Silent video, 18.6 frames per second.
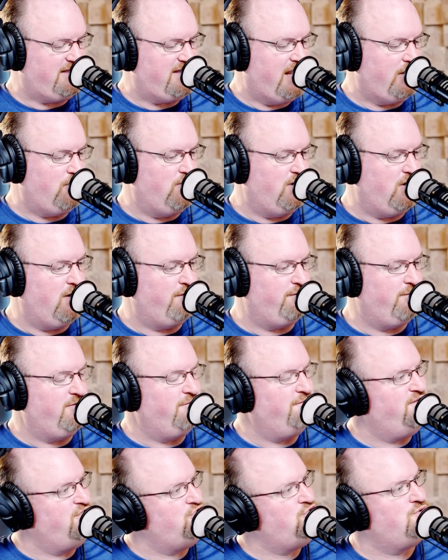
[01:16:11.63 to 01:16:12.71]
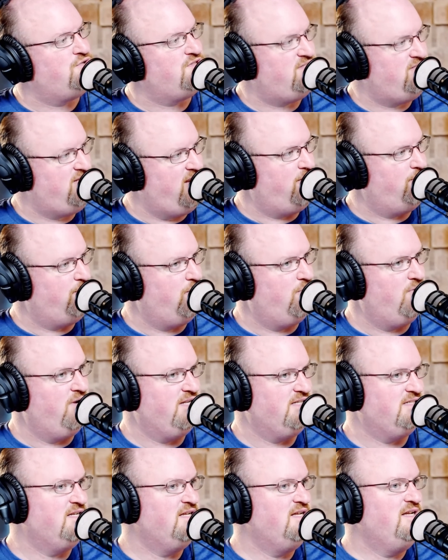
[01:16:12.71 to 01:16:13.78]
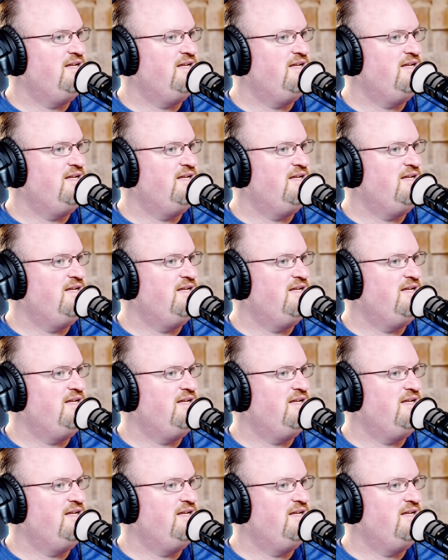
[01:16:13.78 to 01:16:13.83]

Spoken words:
that going on from a visual standpoint,